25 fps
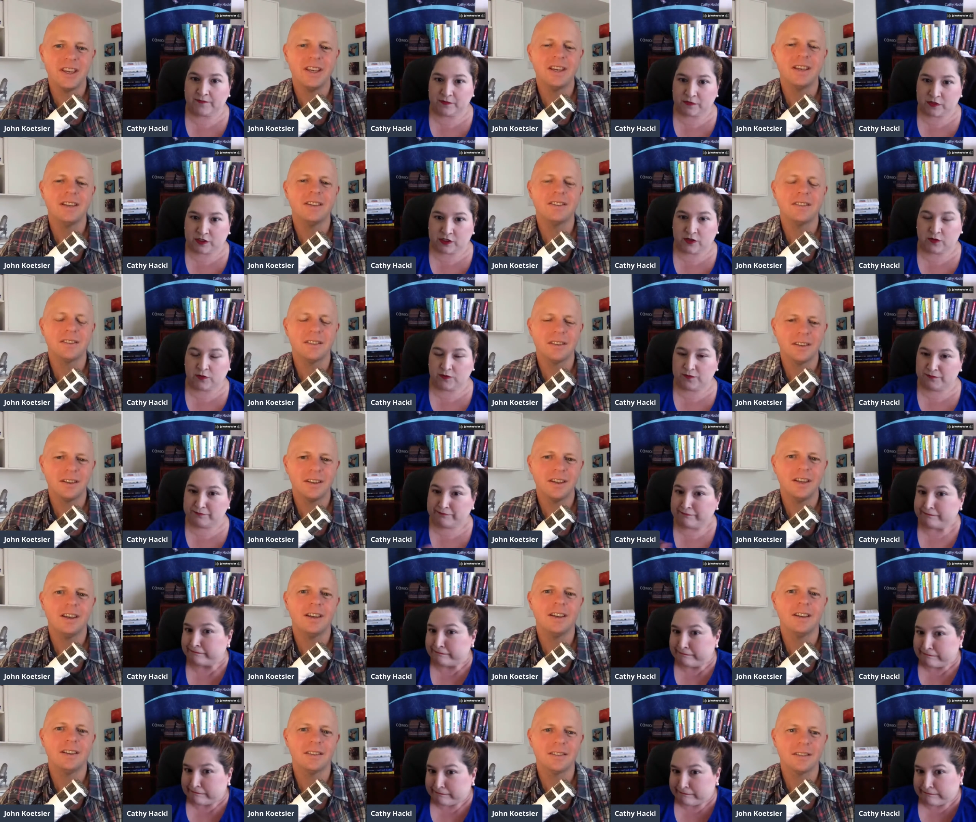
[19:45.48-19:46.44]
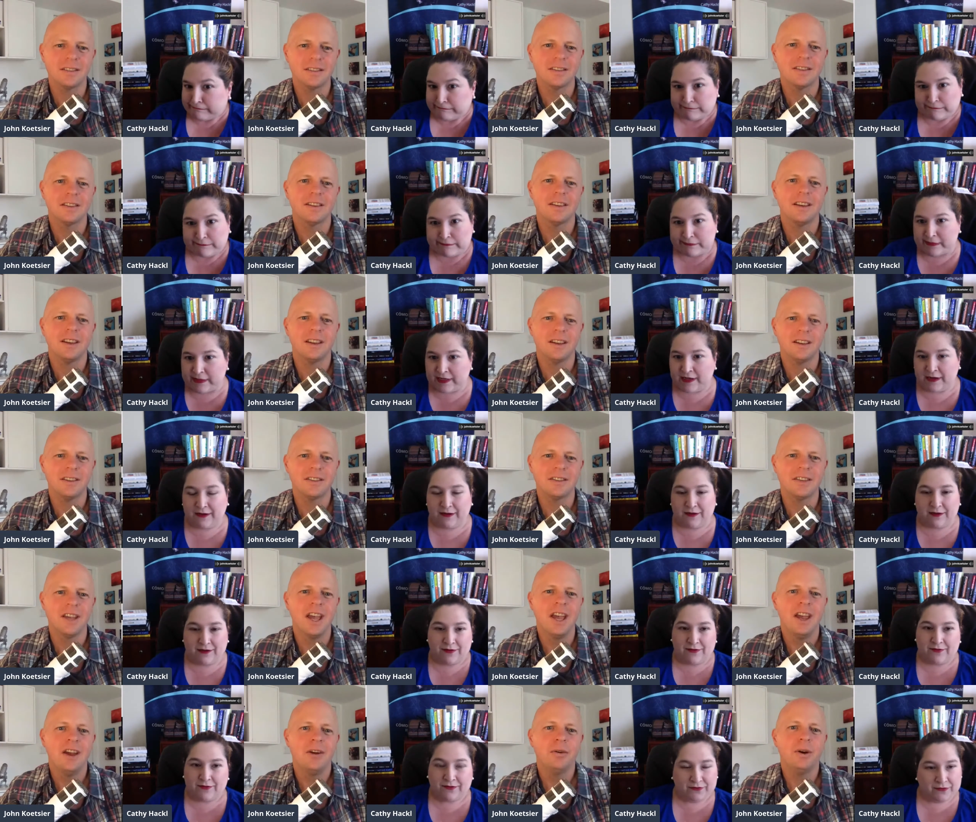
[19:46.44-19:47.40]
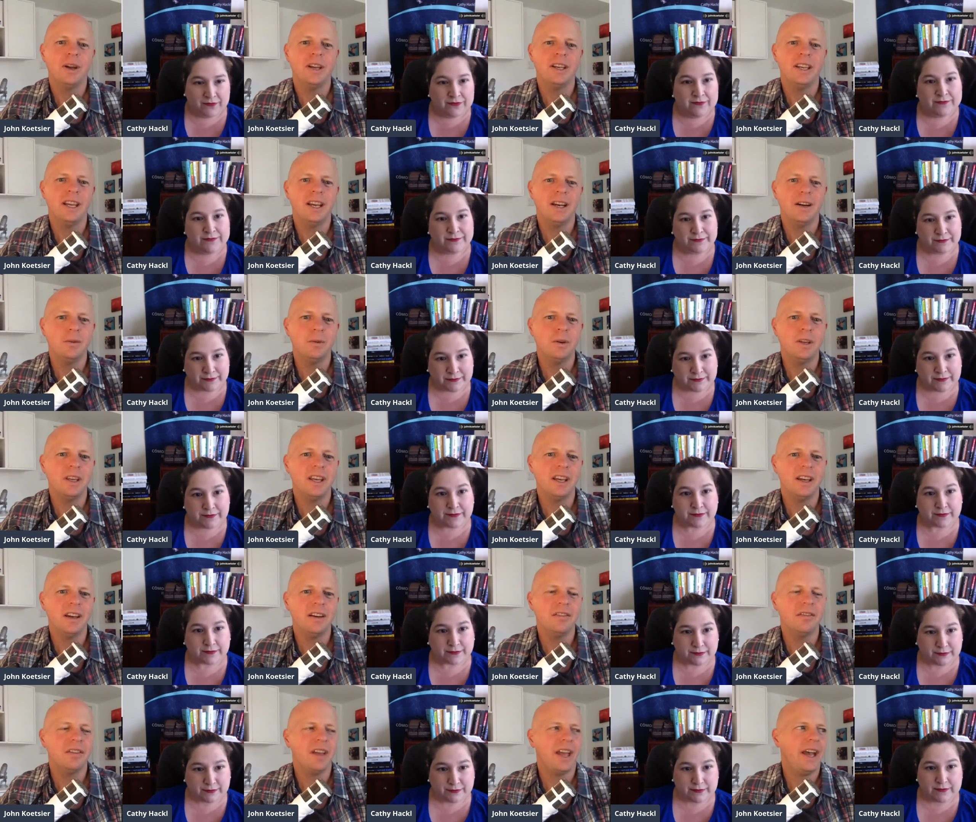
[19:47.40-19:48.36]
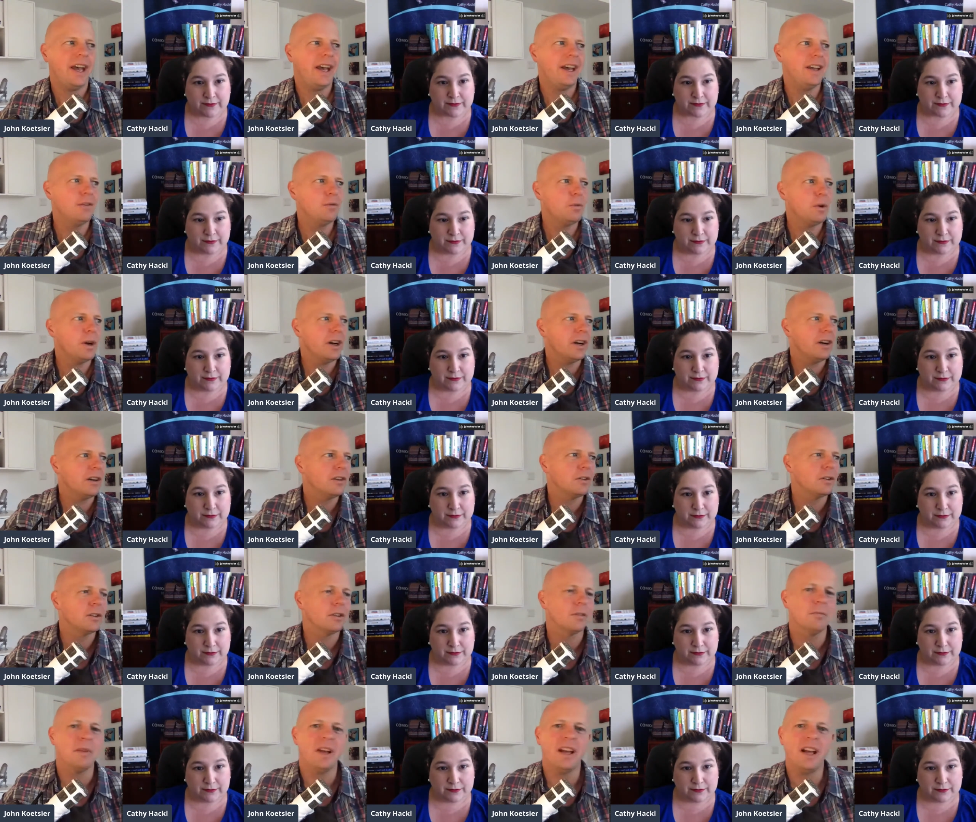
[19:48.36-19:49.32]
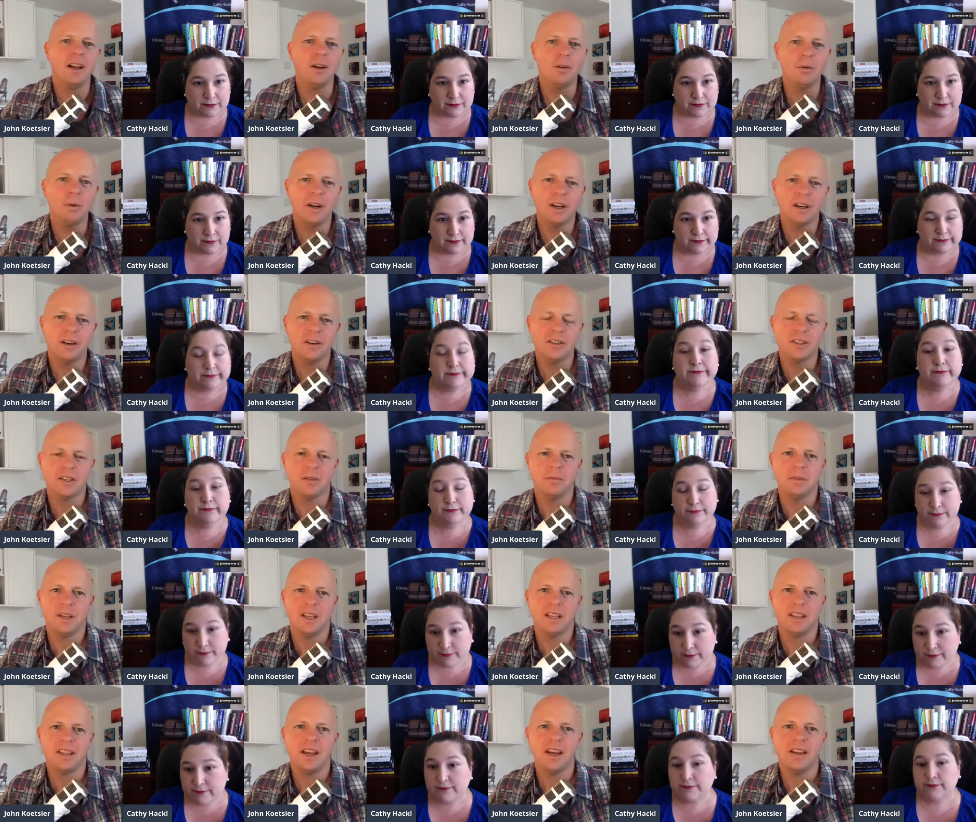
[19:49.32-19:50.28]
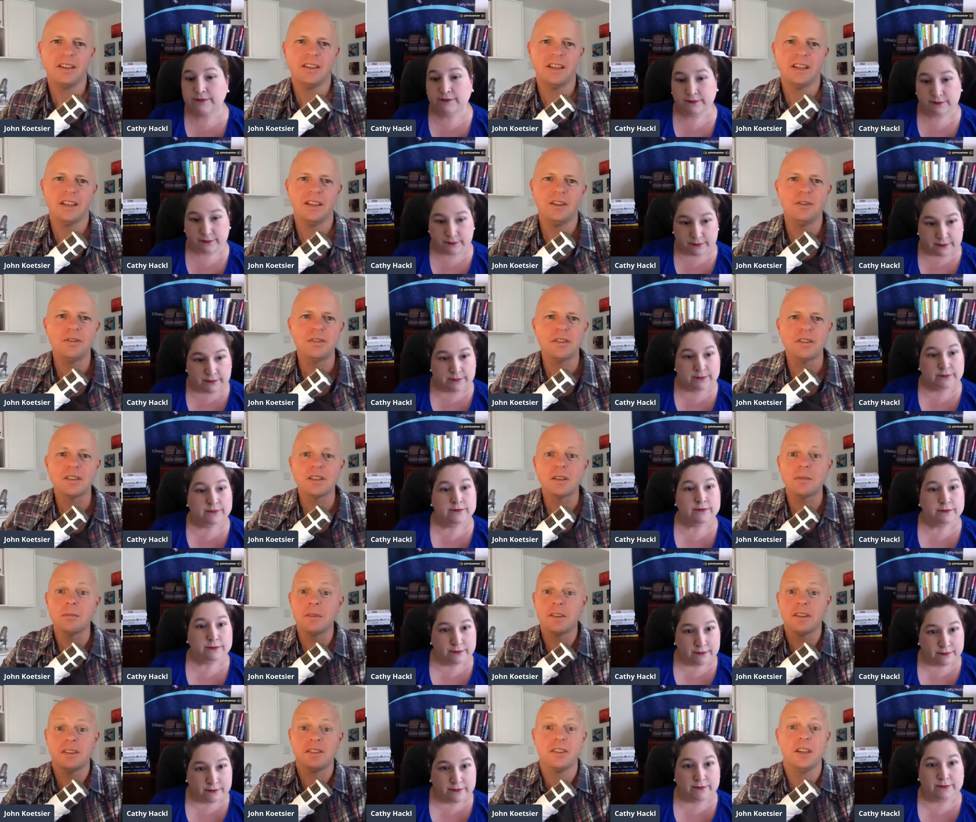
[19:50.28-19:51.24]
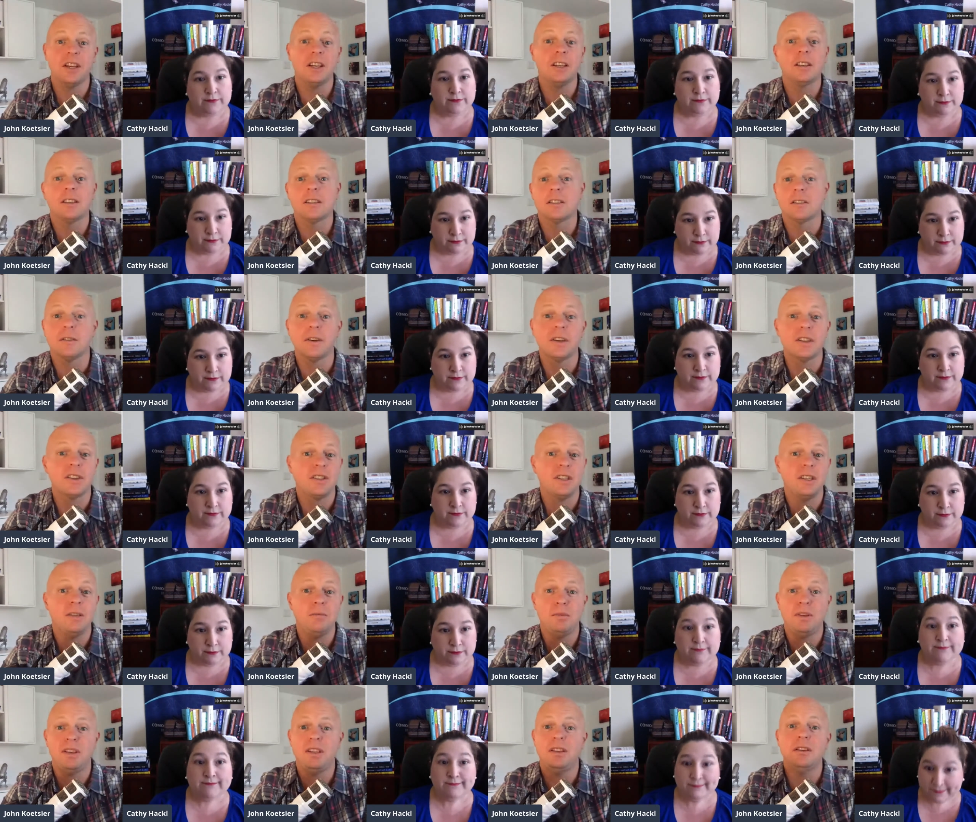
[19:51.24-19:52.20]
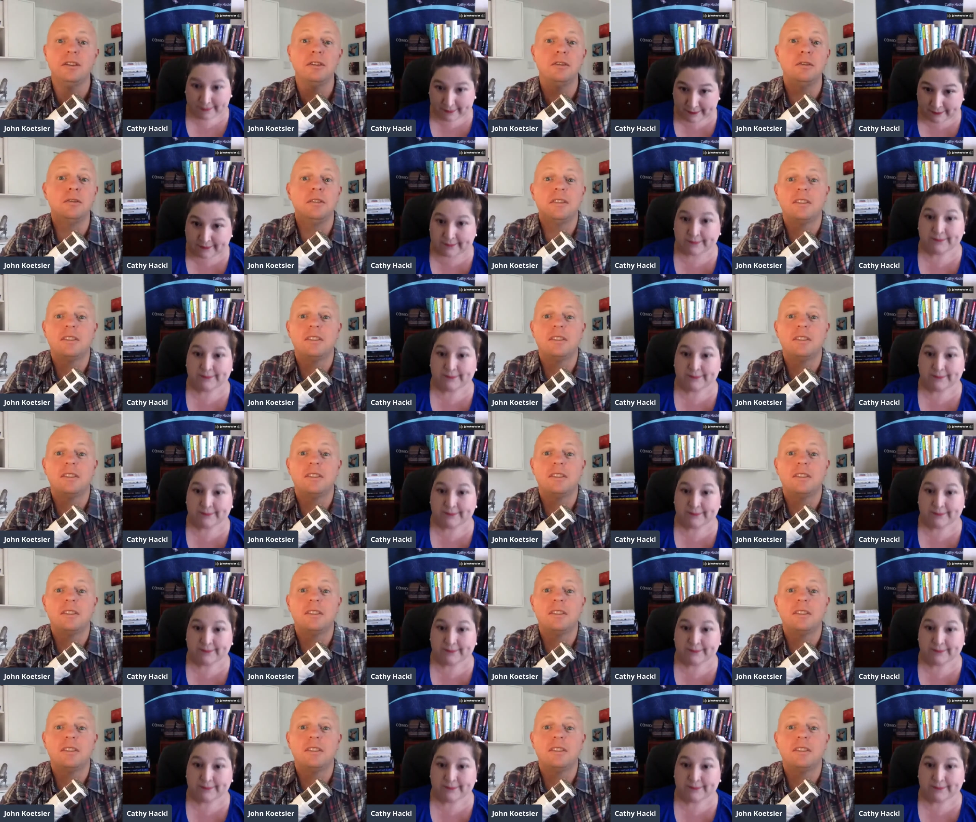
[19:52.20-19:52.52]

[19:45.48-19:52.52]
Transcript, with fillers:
Speaker 1: Yes, yes, yes. Right now we have adware or malware or something like mm-hmm. that that uses some of the cycles of our CPU